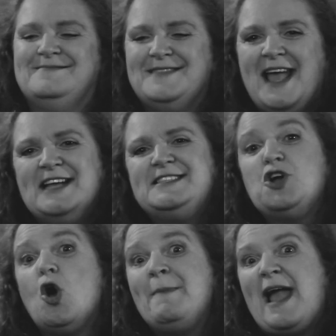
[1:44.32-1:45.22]
He's
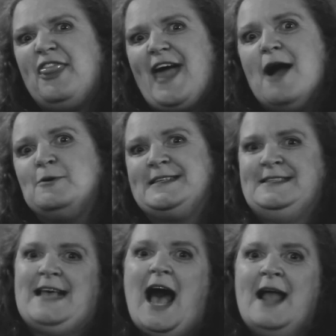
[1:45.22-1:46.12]
told me
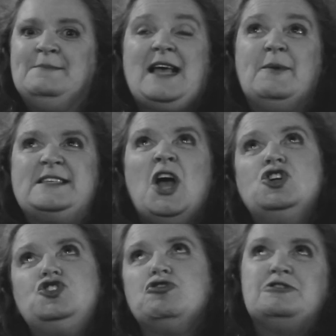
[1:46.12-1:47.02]
1,000 times how he's
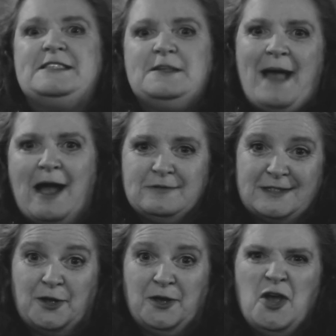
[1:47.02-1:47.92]
just about
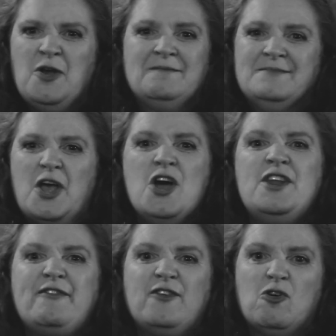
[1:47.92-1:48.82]
to earn
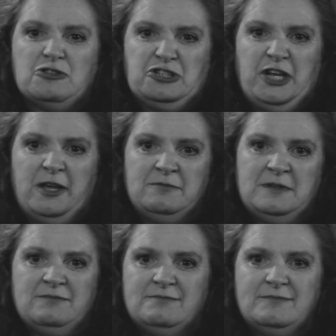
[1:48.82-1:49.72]
a fortune.
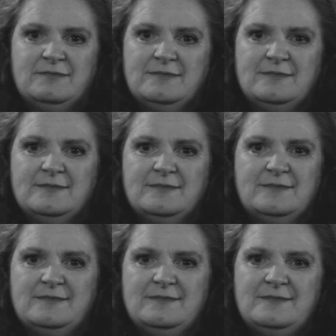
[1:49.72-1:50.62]

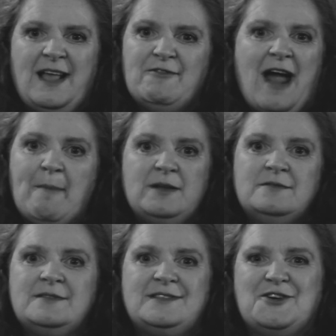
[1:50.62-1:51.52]
Never
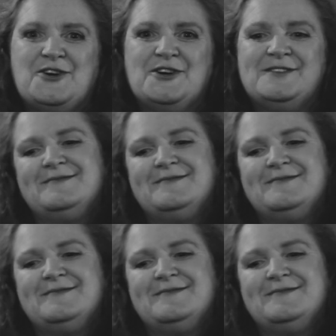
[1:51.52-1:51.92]
happens, though.